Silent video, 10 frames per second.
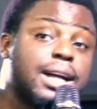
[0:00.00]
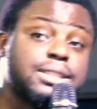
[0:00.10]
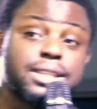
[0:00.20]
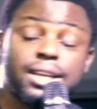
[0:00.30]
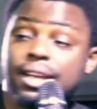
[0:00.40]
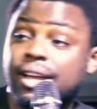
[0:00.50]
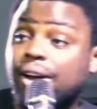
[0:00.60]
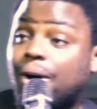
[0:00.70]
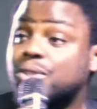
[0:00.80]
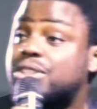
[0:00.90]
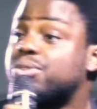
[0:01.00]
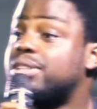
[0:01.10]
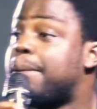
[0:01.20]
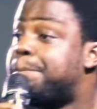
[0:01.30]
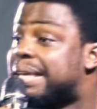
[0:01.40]
that until
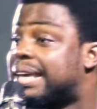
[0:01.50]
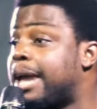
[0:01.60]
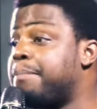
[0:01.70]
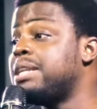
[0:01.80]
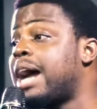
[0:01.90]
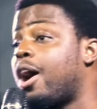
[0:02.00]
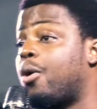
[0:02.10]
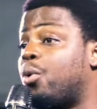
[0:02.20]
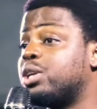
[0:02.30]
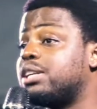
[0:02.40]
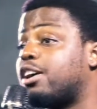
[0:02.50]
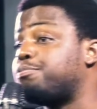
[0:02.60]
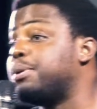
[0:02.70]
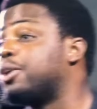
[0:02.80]
they became now what they have